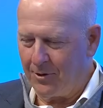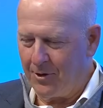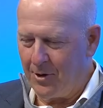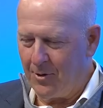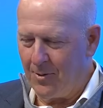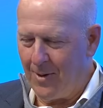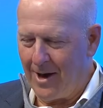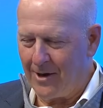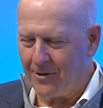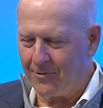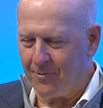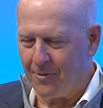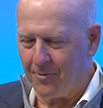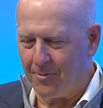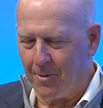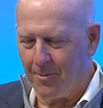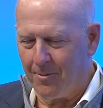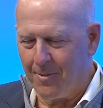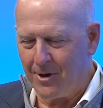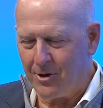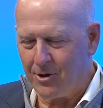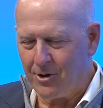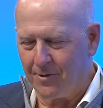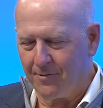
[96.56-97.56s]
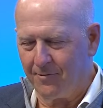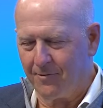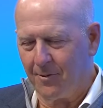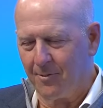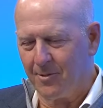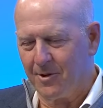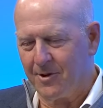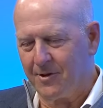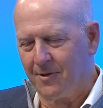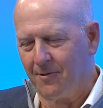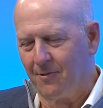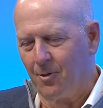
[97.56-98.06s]
that you asked for permission
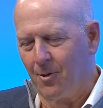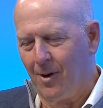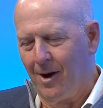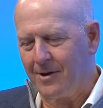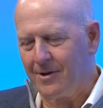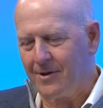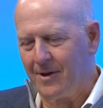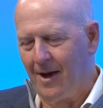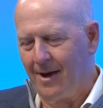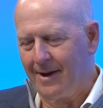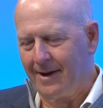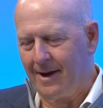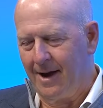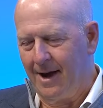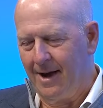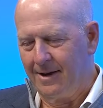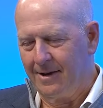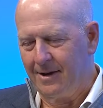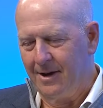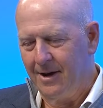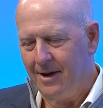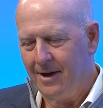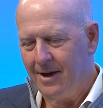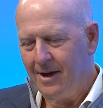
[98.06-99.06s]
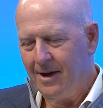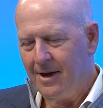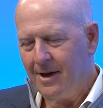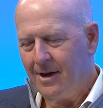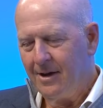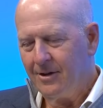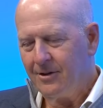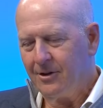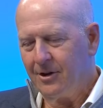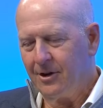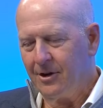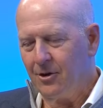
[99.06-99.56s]
from a civil rights icon
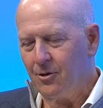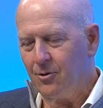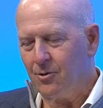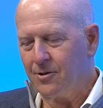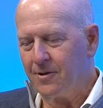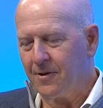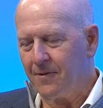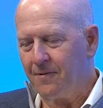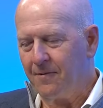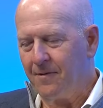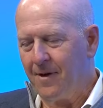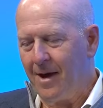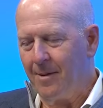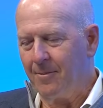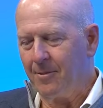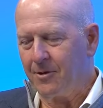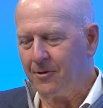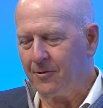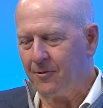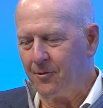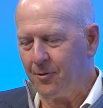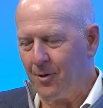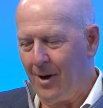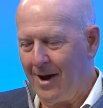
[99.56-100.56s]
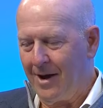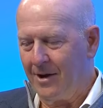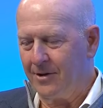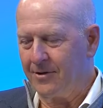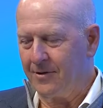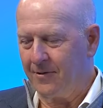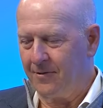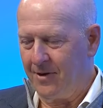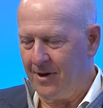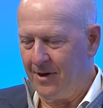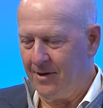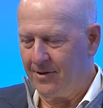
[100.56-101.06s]
to use a famous
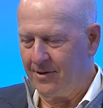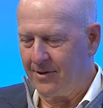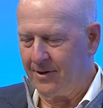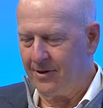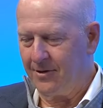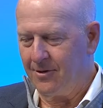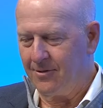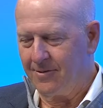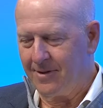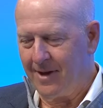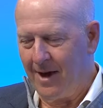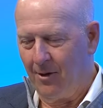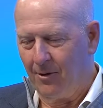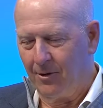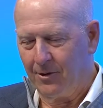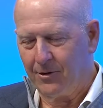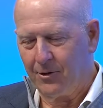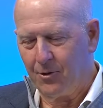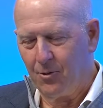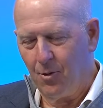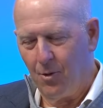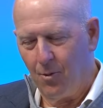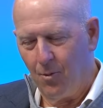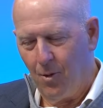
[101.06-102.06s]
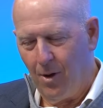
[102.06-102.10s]
phrase of his. Can you tell us who it